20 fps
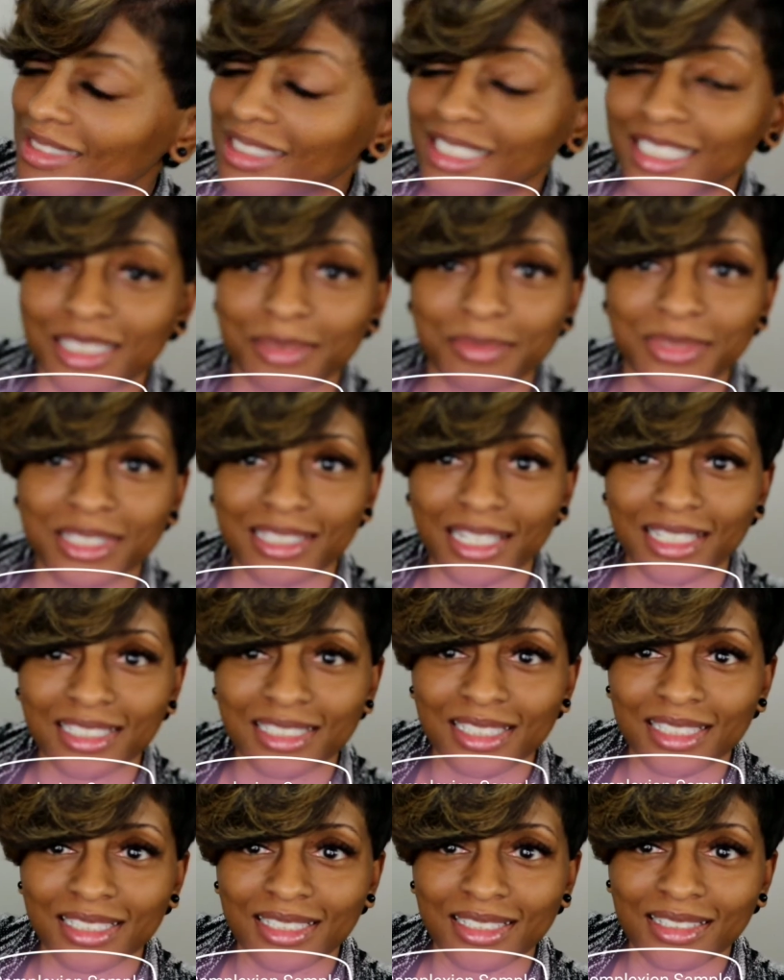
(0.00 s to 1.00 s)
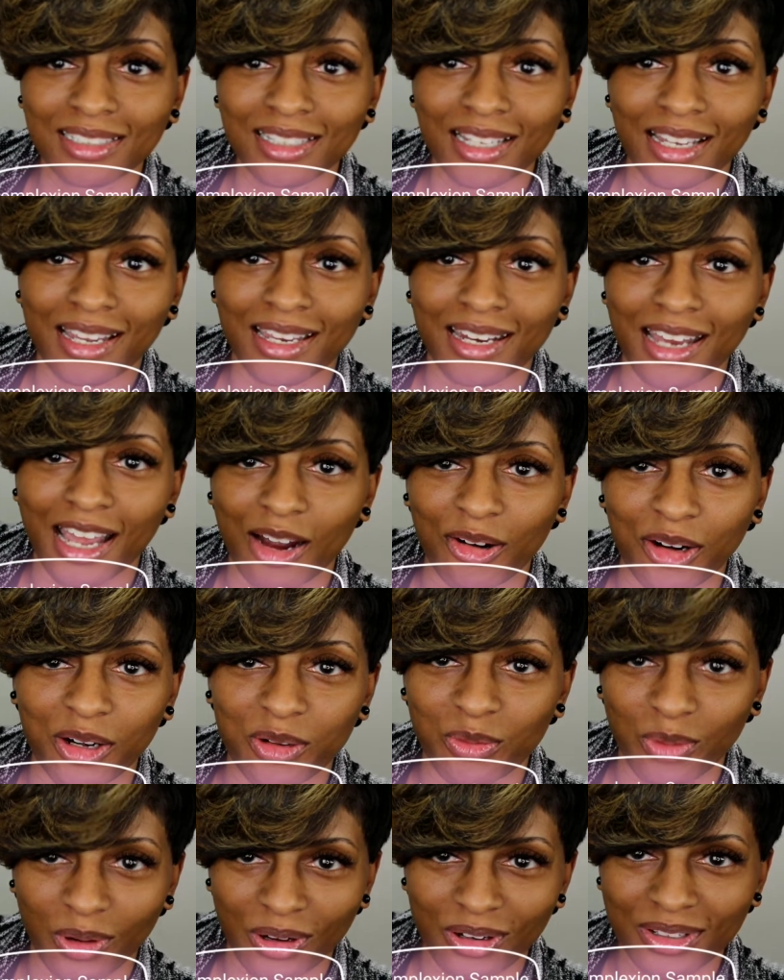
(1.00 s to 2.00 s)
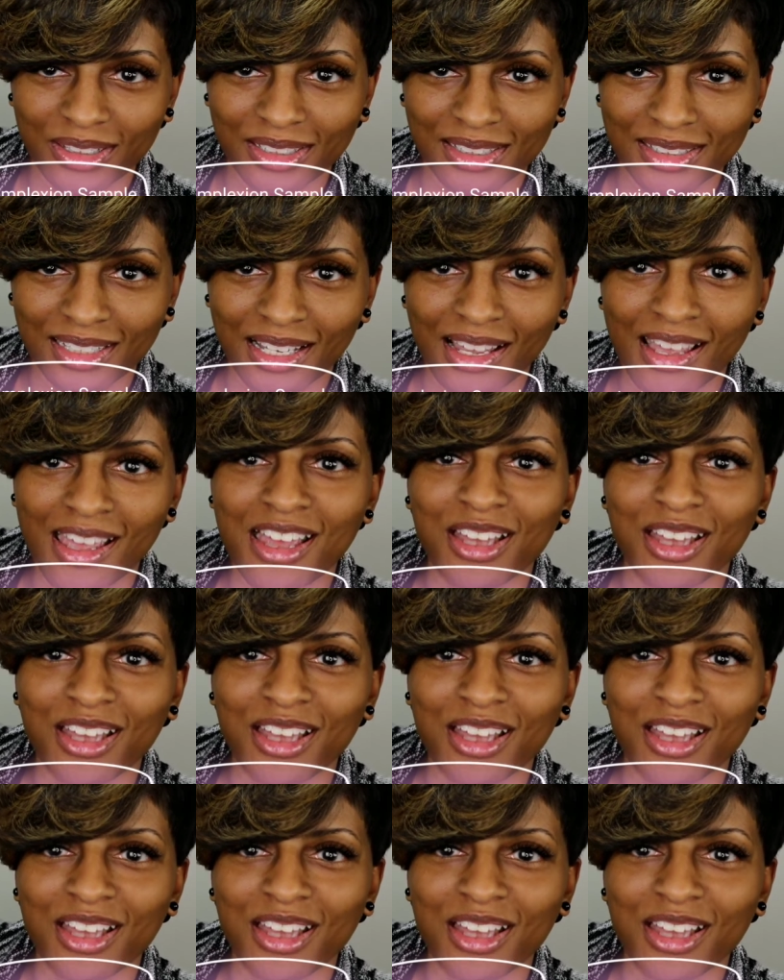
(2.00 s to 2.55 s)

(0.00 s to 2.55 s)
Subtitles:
customization and how it works.